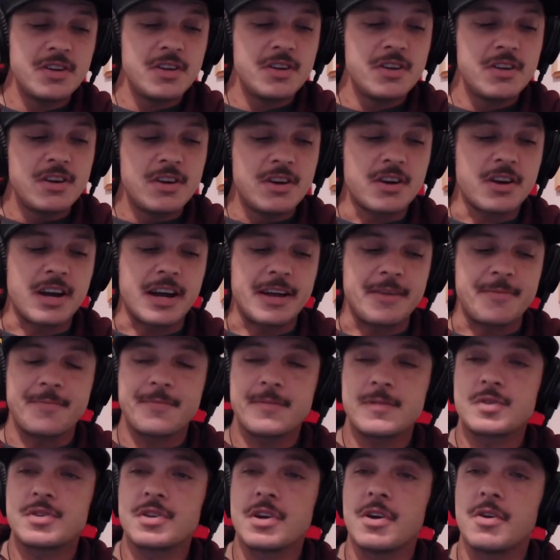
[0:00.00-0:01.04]
All right.
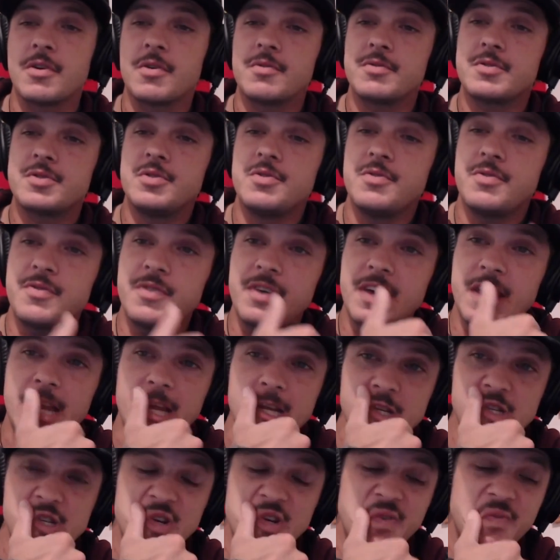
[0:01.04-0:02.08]
So to
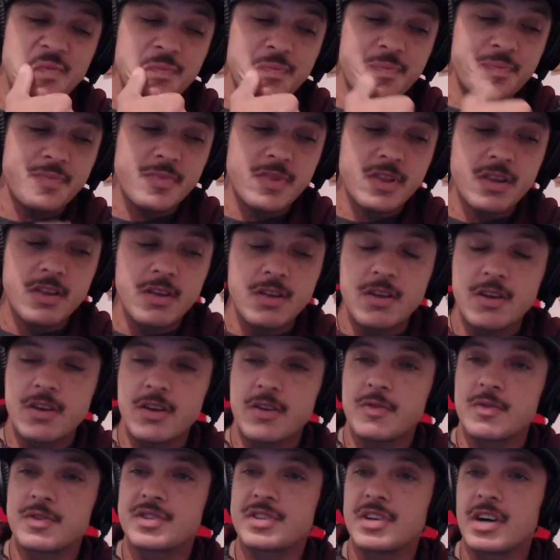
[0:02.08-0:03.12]
finish,
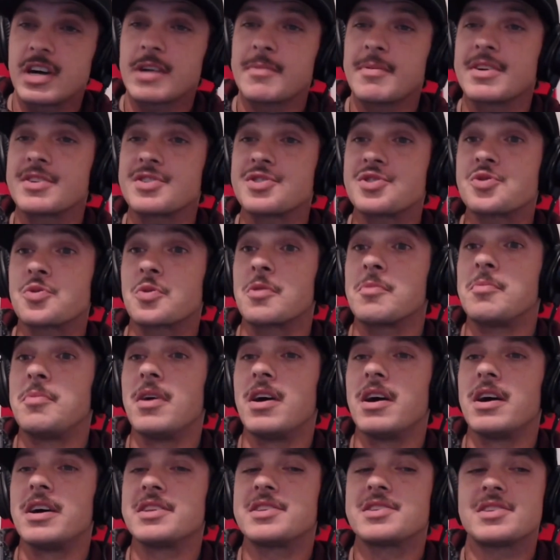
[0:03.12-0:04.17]
let's talk about short
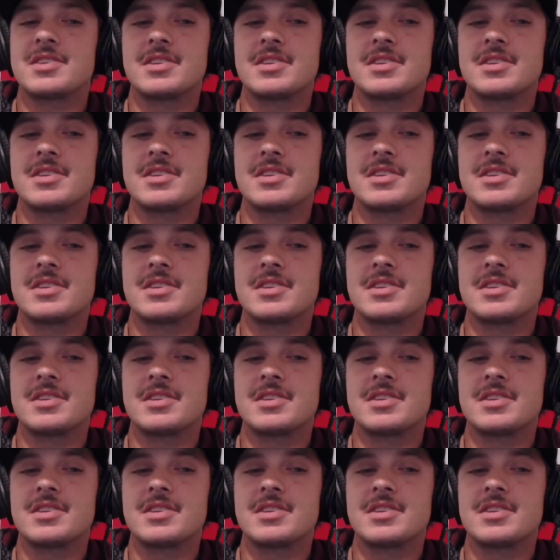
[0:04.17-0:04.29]
putts.